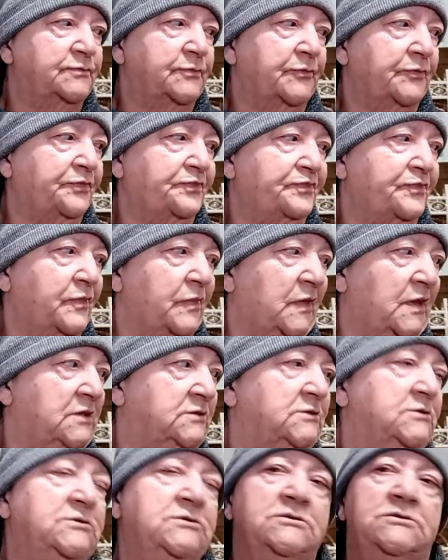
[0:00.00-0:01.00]
you know x
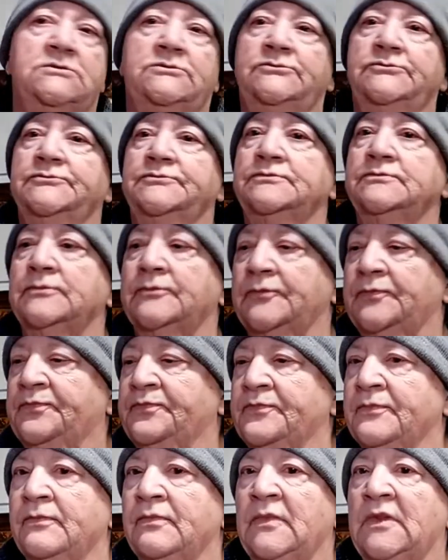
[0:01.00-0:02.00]
amount because
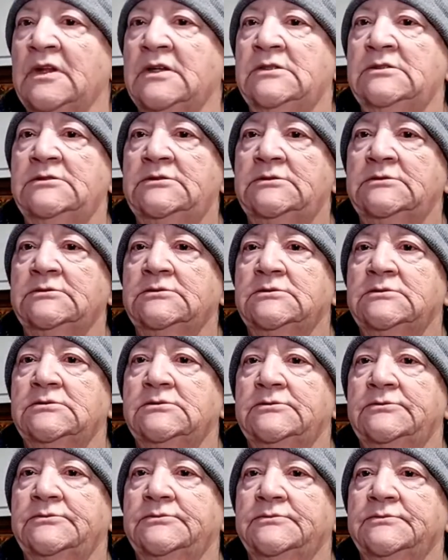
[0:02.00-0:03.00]
we don't know until
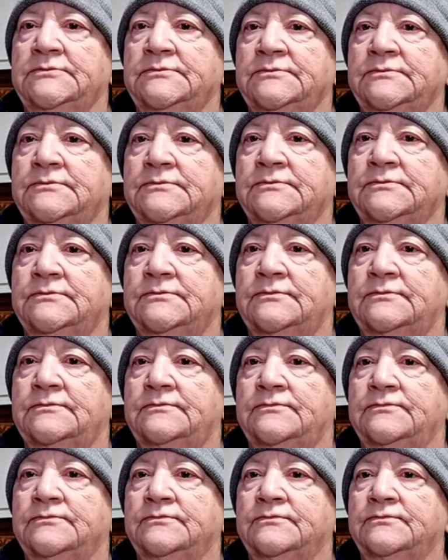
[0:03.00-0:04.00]
we
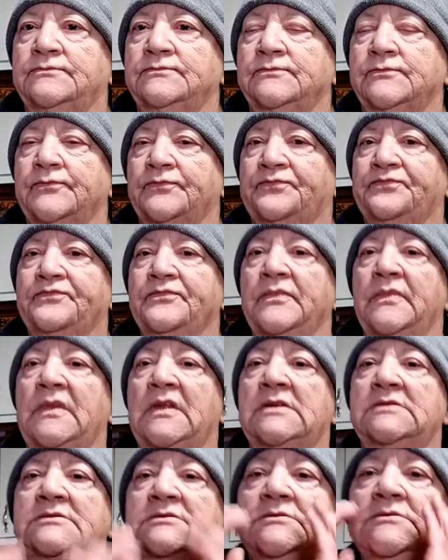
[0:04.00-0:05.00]
pack up your stuff
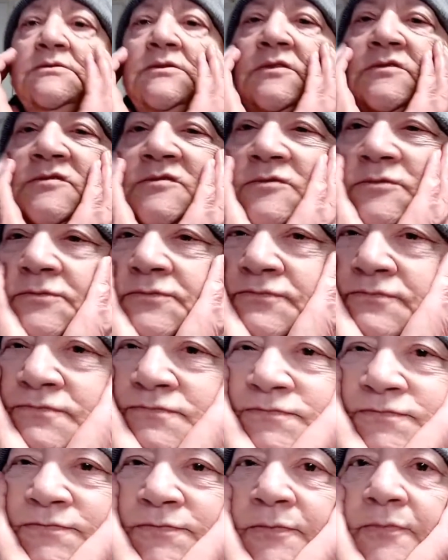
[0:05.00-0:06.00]
and
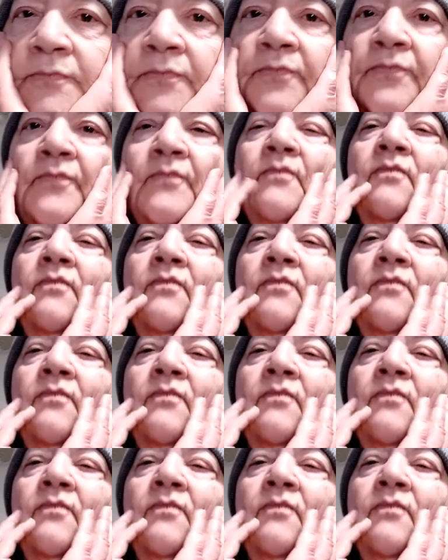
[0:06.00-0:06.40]
you know